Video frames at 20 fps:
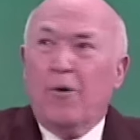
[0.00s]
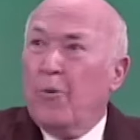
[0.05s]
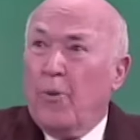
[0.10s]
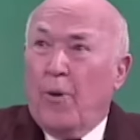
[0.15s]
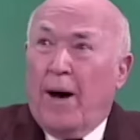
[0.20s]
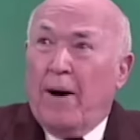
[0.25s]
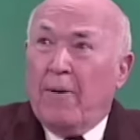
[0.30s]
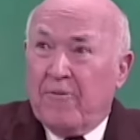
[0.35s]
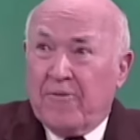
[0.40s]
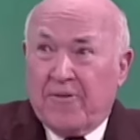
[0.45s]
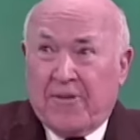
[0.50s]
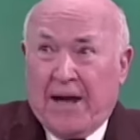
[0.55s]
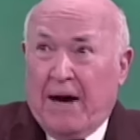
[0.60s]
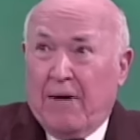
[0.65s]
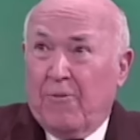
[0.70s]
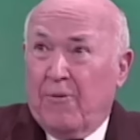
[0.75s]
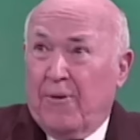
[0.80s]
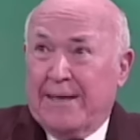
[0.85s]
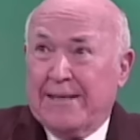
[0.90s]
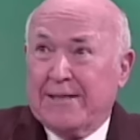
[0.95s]
What
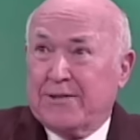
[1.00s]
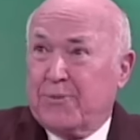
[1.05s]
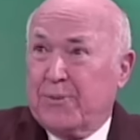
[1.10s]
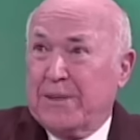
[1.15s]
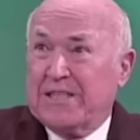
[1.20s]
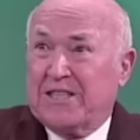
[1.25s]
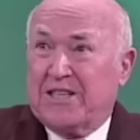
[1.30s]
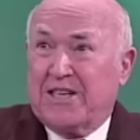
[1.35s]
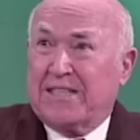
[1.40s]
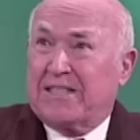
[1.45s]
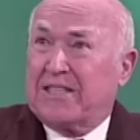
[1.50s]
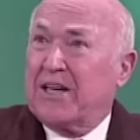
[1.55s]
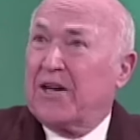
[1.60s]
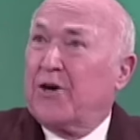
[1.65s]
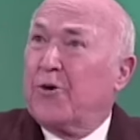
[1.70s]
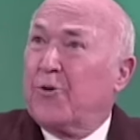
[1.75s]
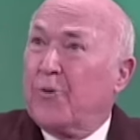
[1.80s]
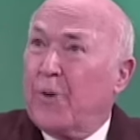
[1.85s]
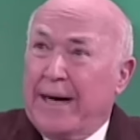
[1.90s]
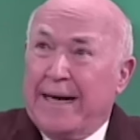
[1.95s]
that was just a
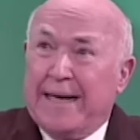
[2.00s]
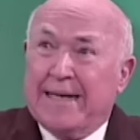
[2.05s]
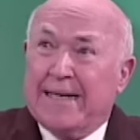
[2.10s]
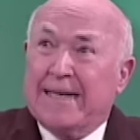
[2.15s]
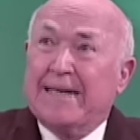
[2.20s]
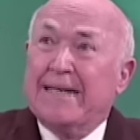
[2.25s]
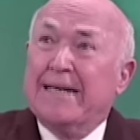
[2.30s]
great